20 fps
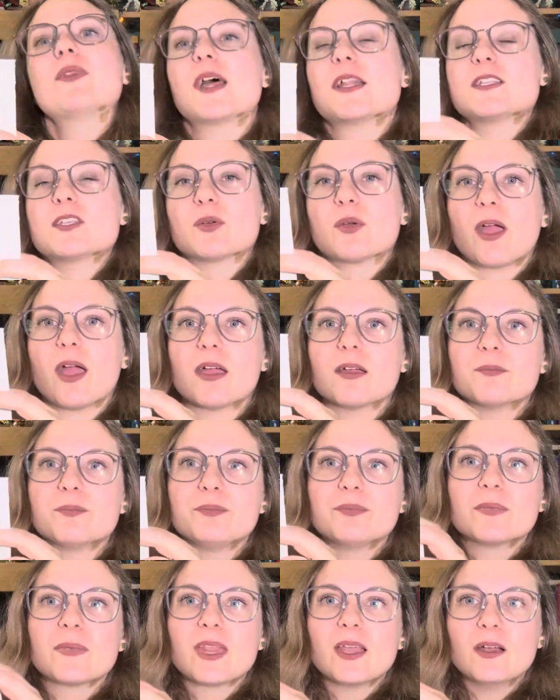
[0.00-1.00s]
That's okay.
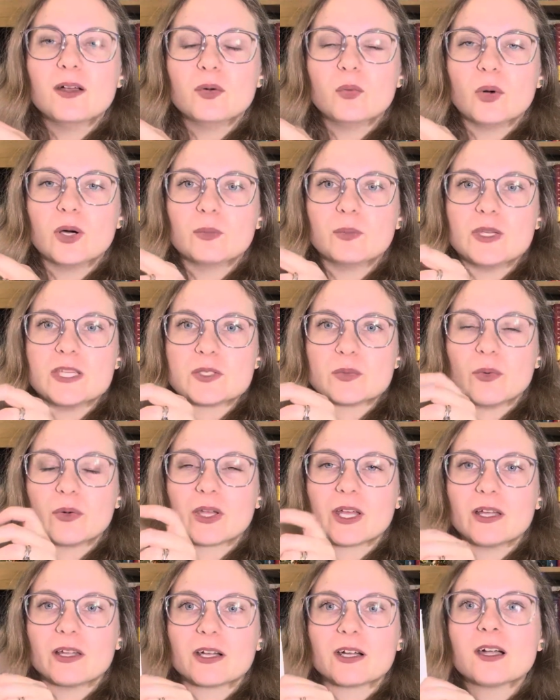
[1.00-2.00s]
One piece won't
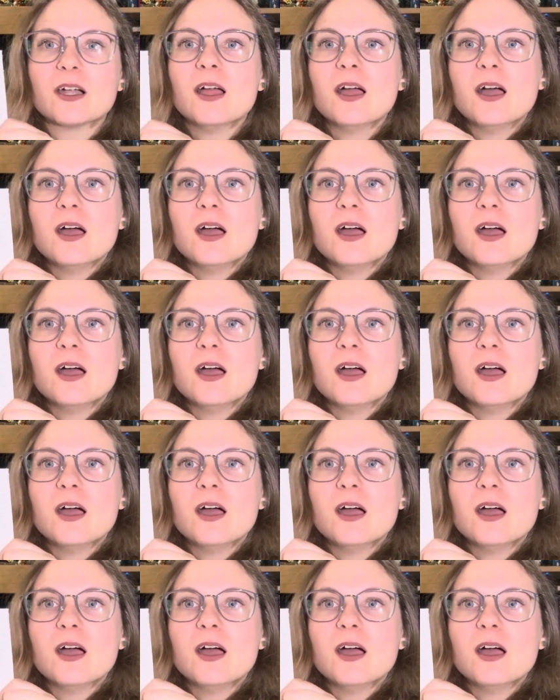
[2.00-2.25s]
kill her.